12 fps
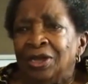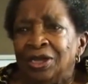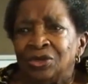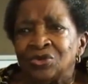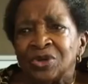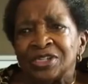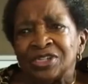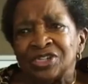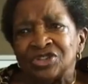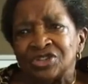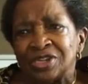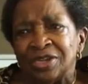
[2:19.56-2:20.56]
It was
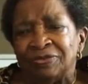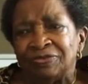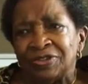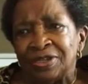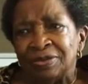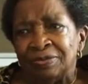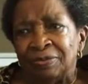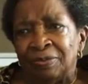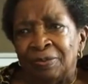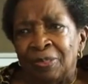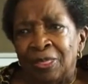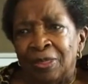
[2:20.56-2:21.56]
reserved
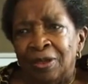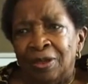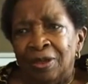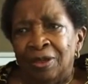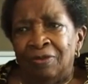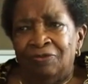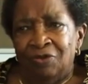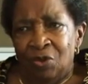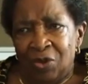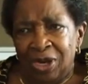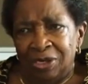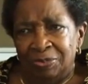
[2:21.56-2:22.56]
for
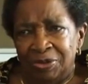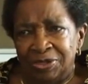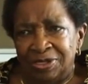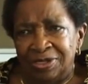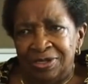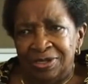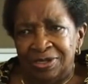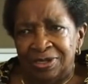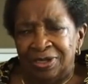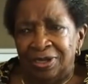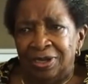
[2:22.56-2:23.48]
white persons,